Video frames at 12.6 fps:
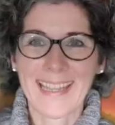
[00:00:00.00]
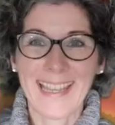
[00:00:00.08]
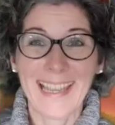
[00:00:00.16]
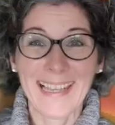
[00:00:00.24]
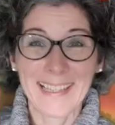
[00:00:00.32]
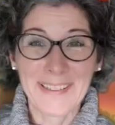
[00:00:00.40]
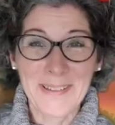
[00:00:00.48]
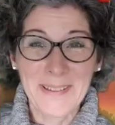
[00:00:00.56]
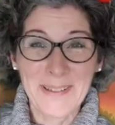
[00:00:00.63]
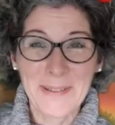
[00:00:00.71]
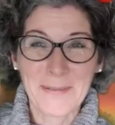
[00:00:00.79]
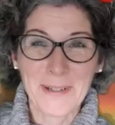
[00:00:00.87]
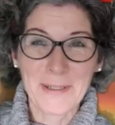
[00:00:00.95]
Hello,
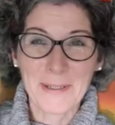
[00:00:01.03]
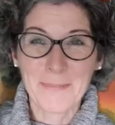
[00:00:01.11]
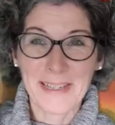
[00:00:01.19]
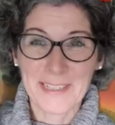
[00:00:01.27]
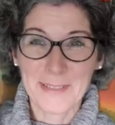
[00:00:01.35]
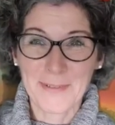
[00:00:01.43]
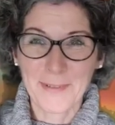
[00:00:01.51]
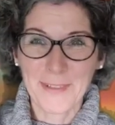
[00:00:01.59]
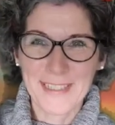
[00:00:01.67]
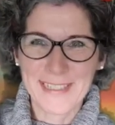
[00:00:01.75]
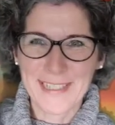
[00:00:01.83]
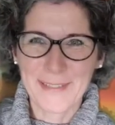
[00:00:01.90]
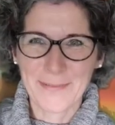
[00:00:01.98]
welcome back to
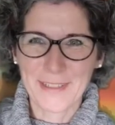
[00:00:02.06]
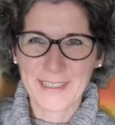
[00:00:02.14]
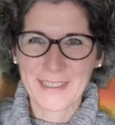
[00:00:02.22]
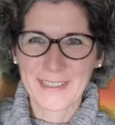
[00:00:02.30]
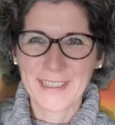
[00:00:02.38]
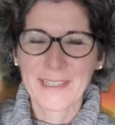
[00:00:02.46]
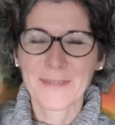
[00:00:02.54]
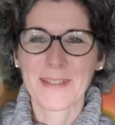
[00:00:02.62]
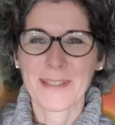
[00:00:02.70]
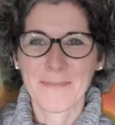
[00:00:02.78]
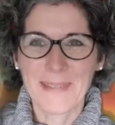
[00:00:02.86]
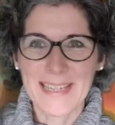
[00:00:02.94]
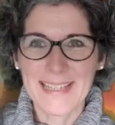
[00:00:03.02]
Phonics is Fun
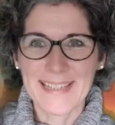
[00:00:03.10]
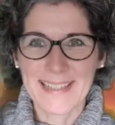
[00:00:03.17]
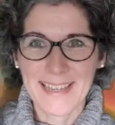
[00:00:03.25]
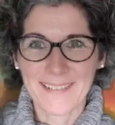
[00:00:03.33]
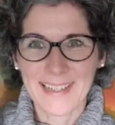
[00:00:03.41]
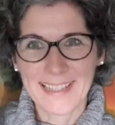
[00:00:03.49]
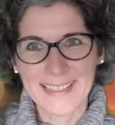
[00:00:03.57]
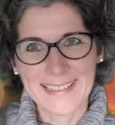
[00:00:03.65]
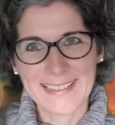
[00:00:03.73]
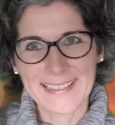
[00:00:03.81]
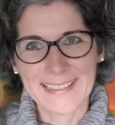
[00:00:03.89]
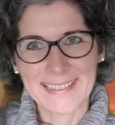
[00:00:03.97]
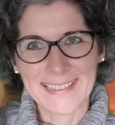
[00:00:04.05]
with me, Sarah
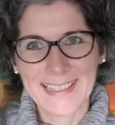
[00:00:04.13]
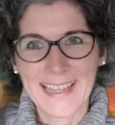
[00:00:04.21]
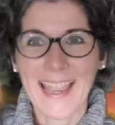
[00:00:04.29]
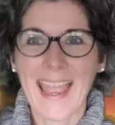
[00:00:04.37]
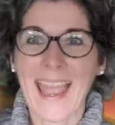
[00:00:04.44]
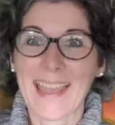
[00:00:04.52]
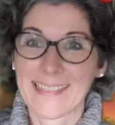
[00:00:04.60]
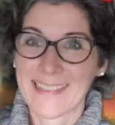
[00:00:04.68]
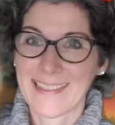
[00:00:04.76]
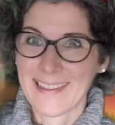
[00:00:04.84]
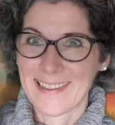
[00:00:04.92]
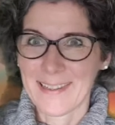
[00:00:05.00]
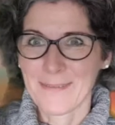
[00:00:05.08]
Atherton, and
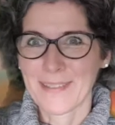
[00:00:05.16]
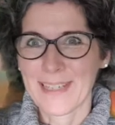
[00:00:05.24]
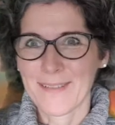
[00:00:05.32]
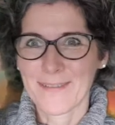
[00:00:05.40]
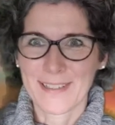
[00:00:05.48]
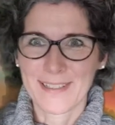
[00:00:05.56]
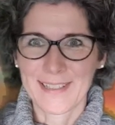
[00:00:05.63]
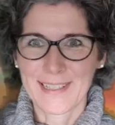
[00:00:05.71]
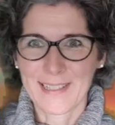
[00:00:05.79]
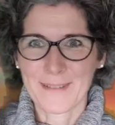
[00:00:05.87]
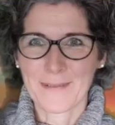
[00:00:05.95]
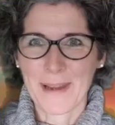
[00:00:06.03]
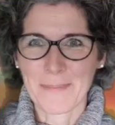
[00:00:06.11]
the lovely Rusty
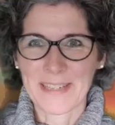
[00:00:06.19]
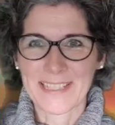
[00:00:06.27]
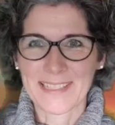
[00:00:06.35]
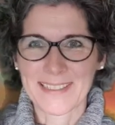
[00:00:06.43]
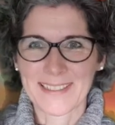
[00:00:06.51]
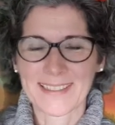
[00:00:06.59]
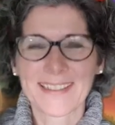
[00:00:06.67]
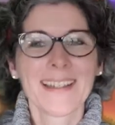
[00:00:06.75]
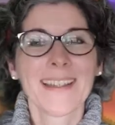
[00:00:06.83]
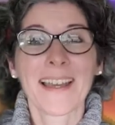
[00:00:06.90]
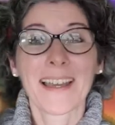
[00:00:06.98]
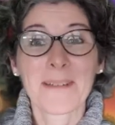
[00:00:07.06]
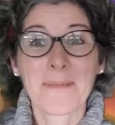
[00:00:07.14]
the Rabbit.
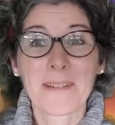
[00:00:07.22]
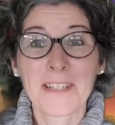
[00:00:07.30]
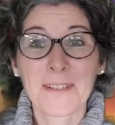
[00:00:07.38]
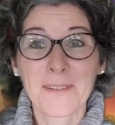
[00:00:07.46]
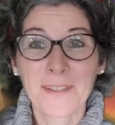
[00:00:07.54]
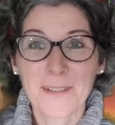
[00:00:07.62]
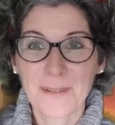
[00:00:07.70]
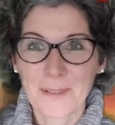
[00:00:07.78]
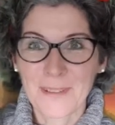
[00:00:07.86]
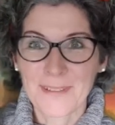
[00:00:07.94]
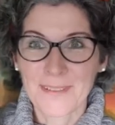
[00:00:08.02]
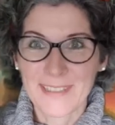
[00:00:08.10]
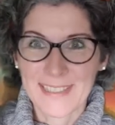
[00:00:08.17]
I'm a children's
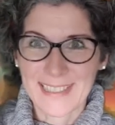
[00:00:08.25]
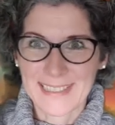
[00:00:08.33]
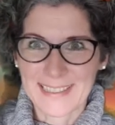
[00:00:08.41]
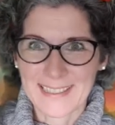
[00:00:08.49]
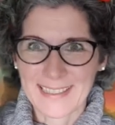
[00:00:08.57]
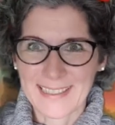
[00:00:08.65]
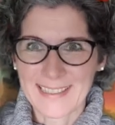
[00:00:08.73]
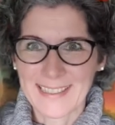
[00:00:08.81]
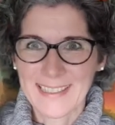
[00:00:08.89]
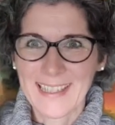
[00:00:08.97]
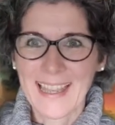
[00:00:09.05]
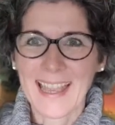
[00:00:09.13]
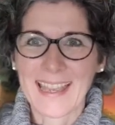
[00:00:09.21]
author and teacher,
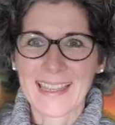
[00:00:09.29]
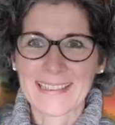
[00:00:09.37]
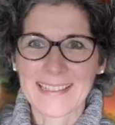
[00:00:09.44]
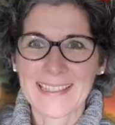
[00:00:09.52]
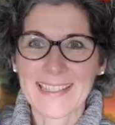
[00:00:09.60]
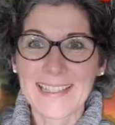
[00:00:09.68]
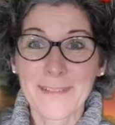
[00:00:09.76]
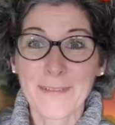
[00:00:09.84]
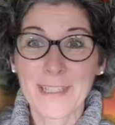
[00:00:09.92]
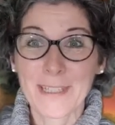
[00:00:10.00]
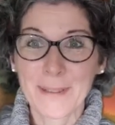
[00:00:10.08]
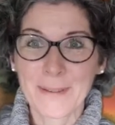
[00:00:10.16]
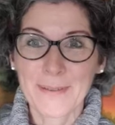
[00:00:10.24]
and in this
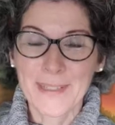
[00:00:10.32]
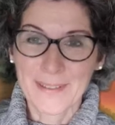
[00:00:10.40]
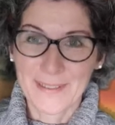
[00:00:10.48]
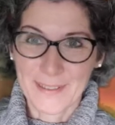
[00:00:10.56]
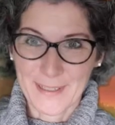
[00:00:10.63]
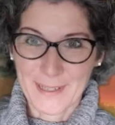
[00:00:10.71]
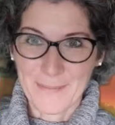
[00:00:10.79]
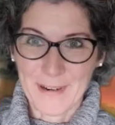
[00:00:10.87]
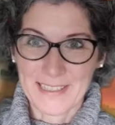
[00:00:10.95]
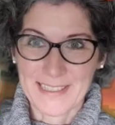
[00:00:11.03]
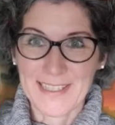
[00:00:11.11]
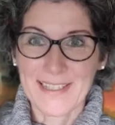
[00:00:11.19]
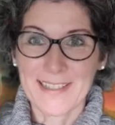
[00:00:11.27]
video we are going to
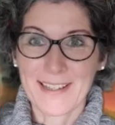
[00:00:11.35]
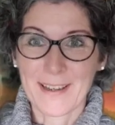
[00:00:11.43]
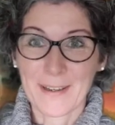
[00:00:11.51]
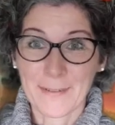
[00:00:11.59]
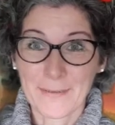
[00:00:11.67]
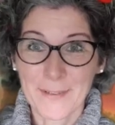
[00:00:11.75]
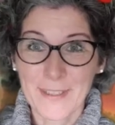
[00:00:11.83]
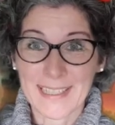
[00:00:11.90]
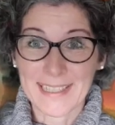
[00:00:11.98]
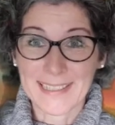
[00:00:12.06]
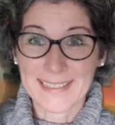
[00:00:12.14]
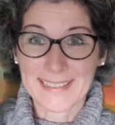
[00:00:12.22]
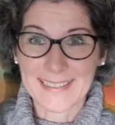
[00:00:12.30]
practice our
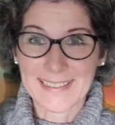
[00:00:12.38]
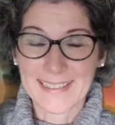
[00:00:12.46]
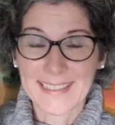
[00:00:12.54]
phonics.